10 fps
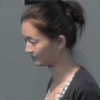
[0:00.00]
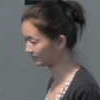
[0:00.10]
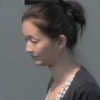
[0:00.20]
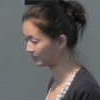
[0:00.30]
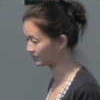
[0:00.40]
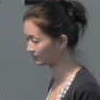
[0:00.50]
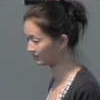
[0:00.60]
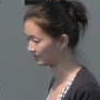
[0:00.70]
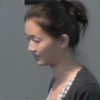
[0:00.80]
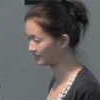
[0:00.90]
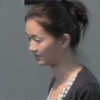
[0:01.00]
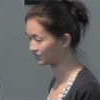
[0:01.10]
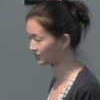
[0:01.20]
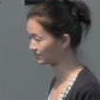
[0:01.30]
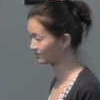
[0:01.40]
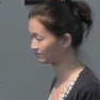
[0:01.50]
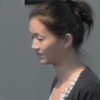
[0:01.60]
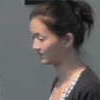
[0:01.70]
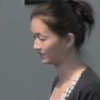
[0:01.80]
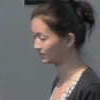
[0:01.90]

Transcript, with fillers: the limitation there is just the,